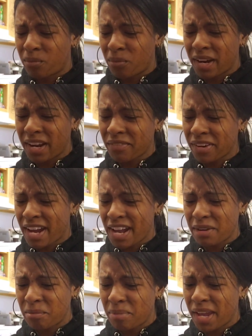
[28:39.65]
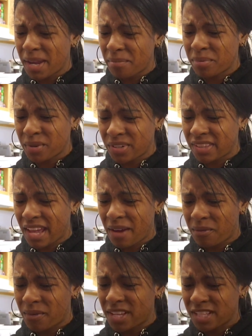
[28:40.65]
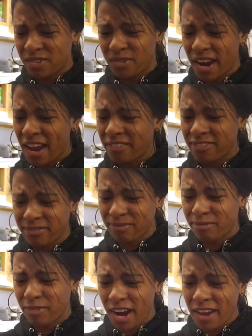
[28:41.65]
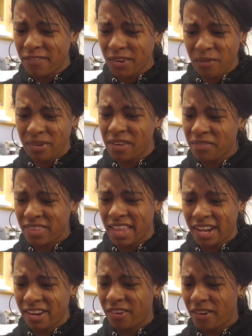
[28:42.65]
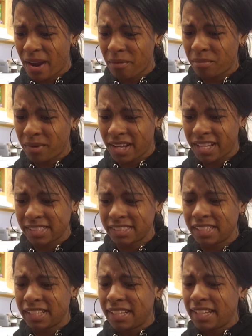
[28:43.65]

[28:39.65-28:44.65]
whatever kind of paper that was, graphing or whatever that crap was,